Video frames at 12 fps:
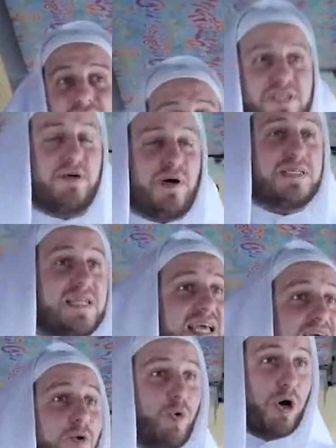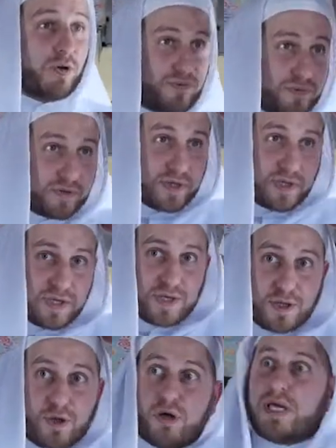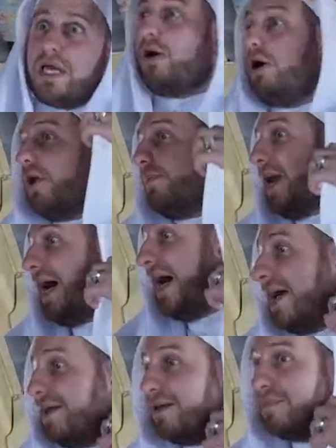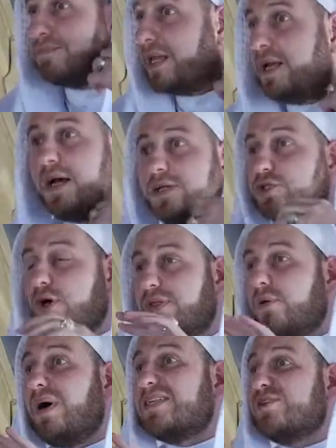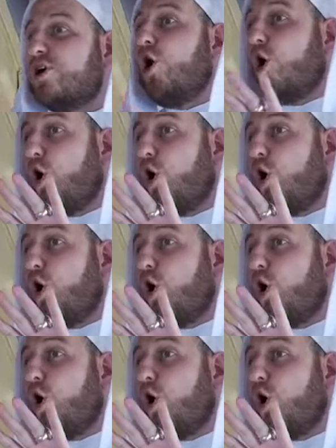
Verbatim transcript: that he was like a wolf, looking all behind. So there was no